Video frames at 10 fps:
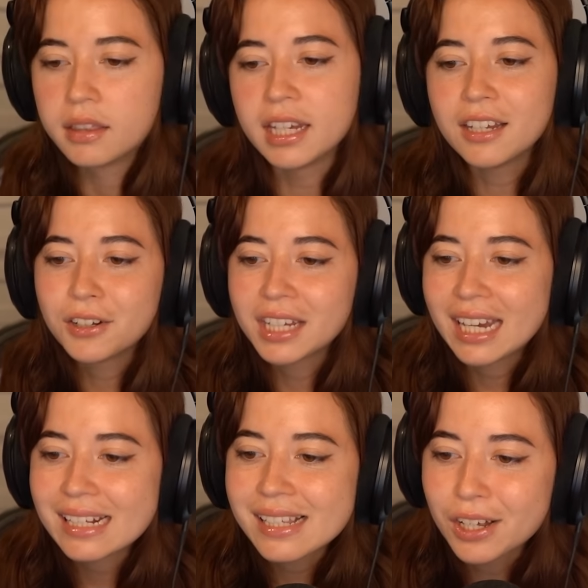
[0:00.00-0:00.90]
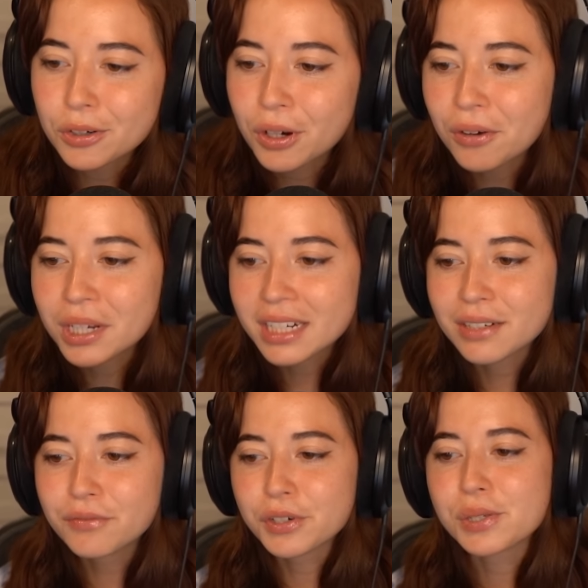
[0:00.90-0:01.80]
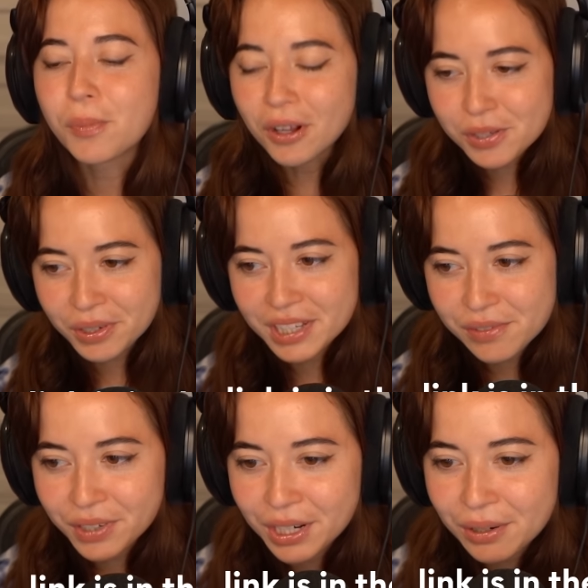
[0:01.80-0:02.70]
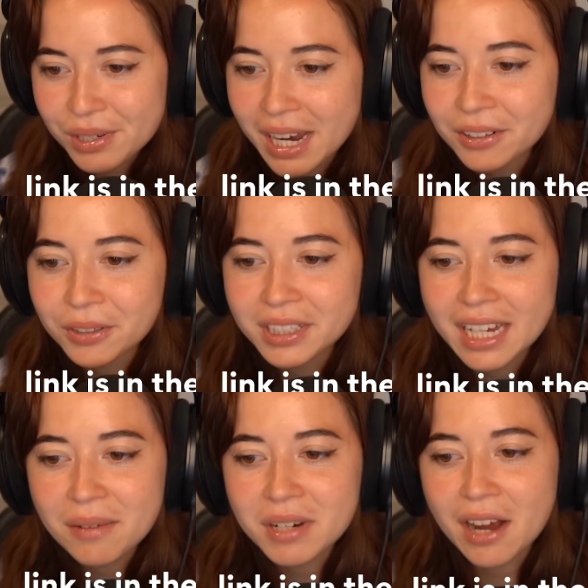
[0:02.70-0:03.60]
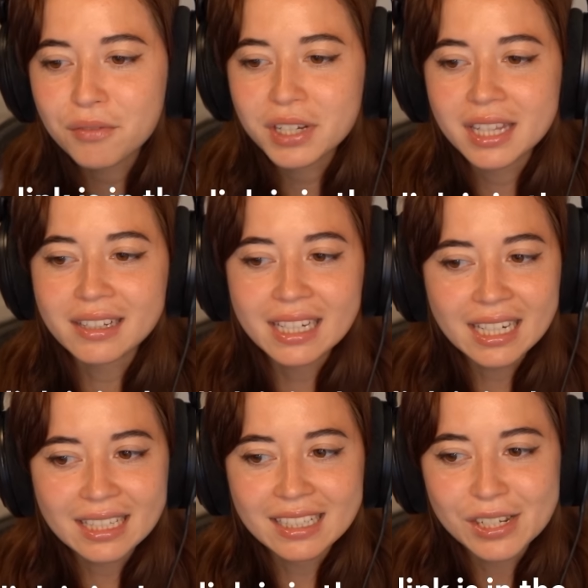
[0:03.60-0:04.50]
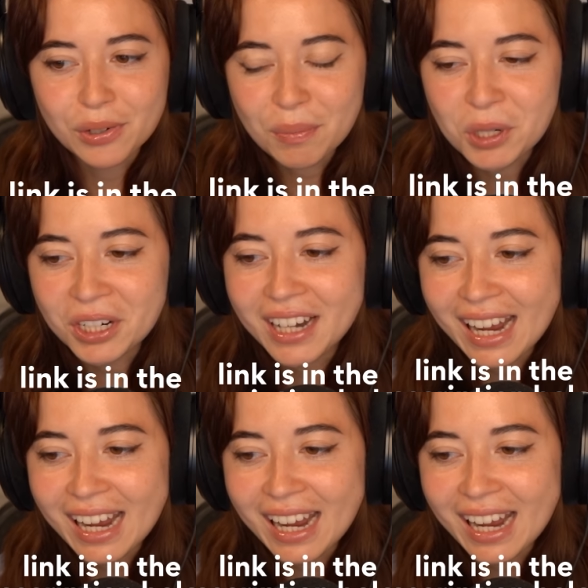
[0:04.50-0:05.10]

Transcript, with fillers: Thank you to the Ants Underground Kingdom for sponsoring this video. Download the game now via the link in the description.